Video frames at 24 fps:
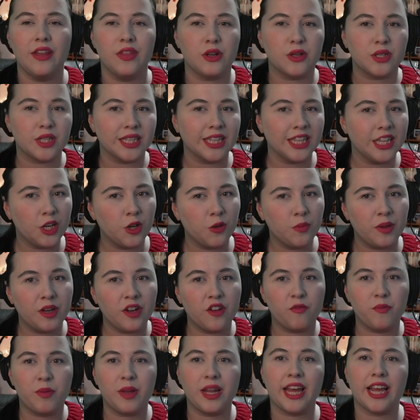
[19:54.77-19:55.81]
There's a little
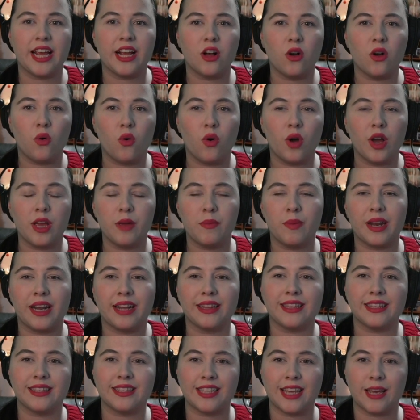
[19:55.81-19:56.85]
bit of playing coy, but
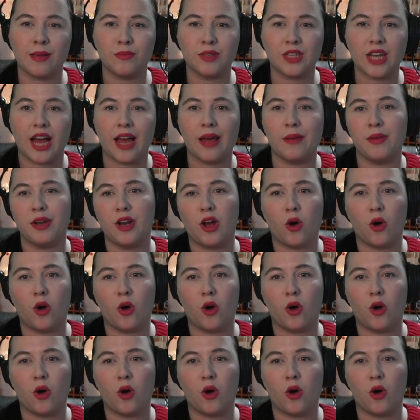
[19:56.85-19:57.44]
at the same time,